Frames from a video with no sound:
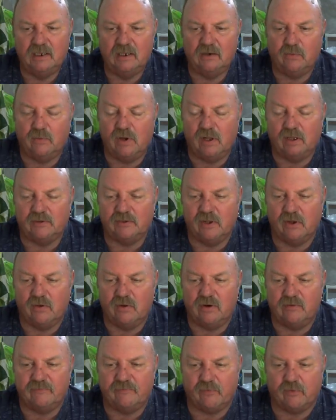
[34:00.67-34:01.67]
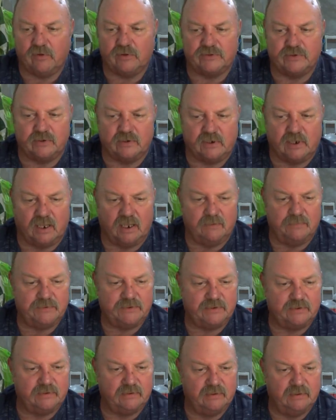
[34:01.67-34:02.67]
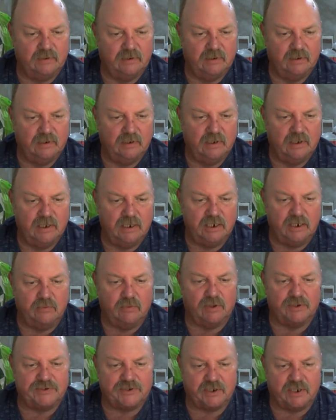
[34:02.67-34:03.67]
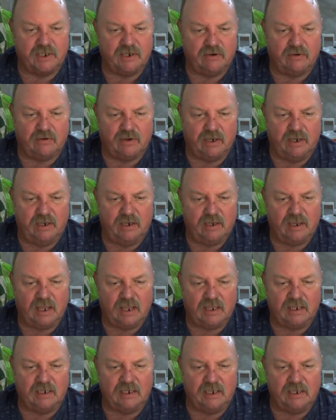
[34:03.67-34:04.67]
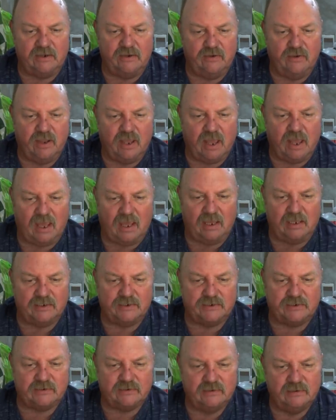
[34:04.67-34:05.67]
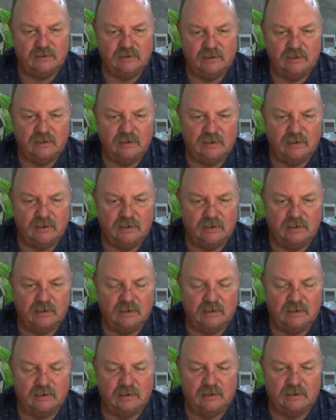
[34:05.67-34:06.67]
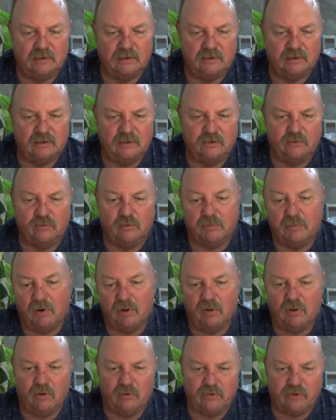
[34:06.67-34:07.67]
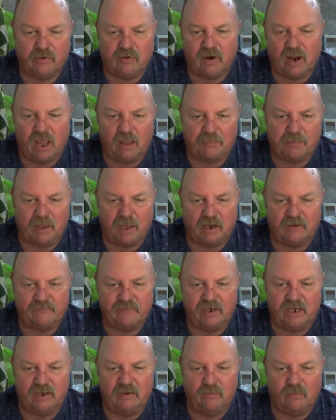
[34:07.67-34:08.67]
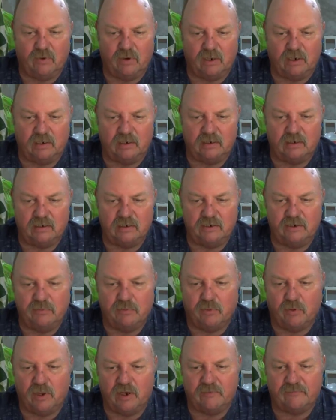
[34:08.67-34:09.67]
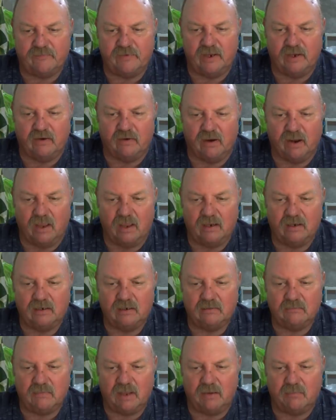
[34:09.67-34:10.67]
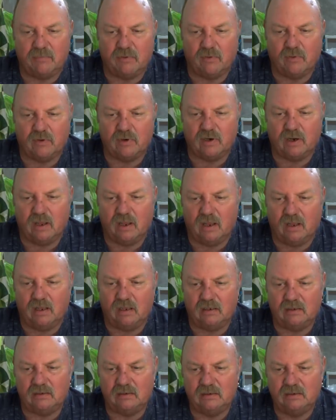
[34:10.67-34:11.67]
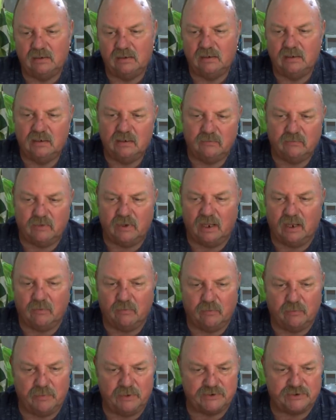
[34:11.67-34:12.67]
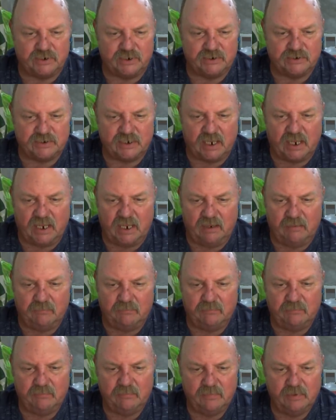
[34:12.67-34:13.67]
well-known enforcer types. You want security? I can get you guys who will bolo the crap out of anyone you point a finger at. My bro-in-law, well, I won't mention his name,